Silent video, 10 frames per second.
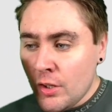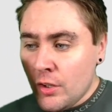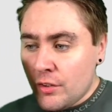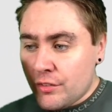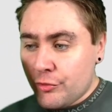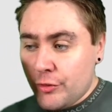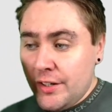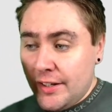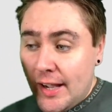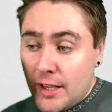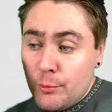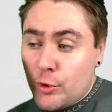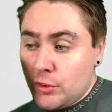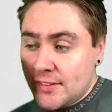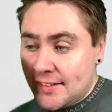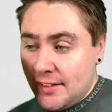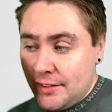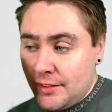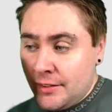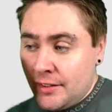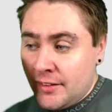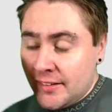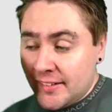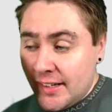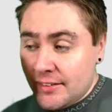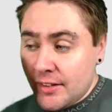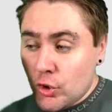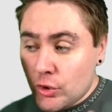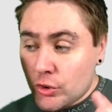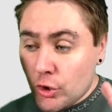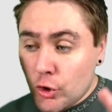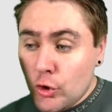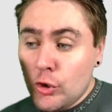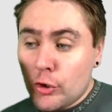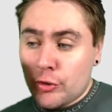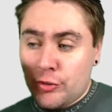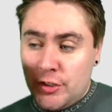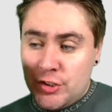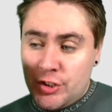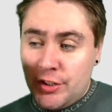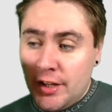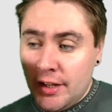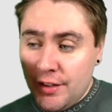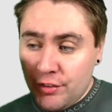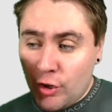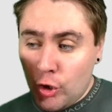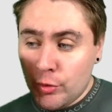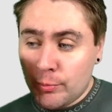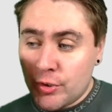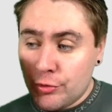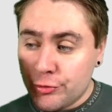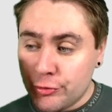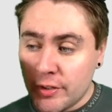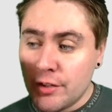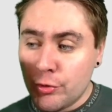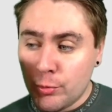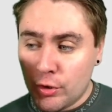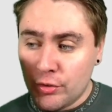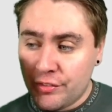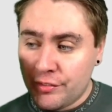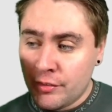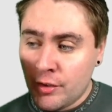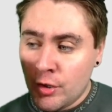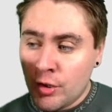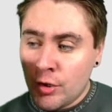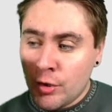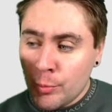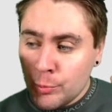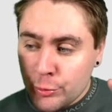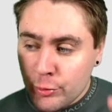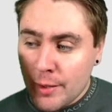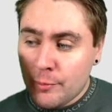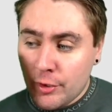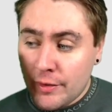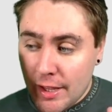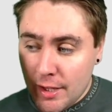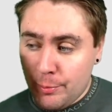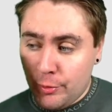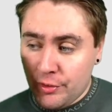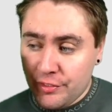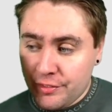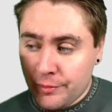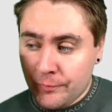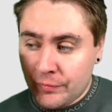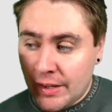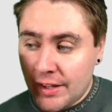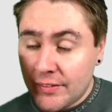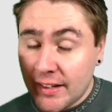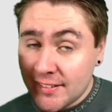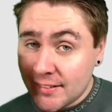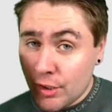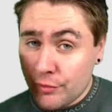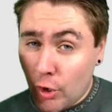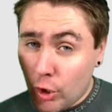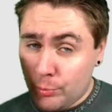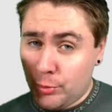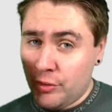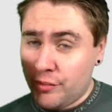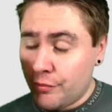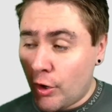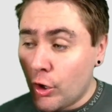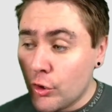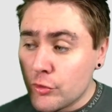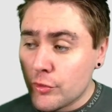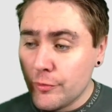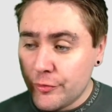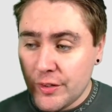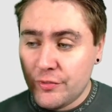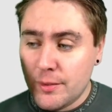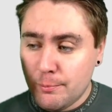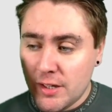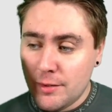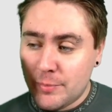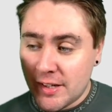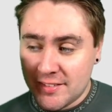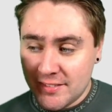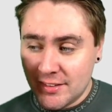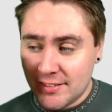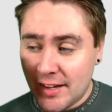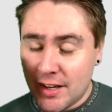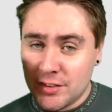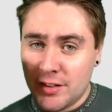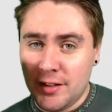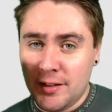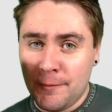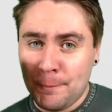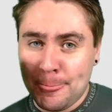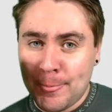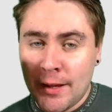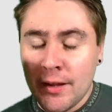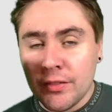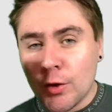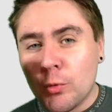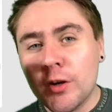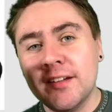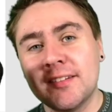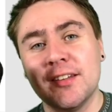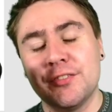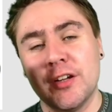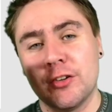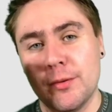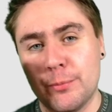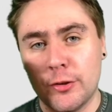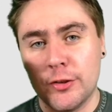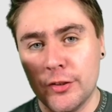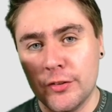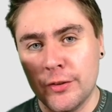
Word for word: So really, Adam Goldstein said the New York region is home to three of the world's preeminent airports, and they serve upwards of one hundred fifty million passengers annually. Now, why is this figure important?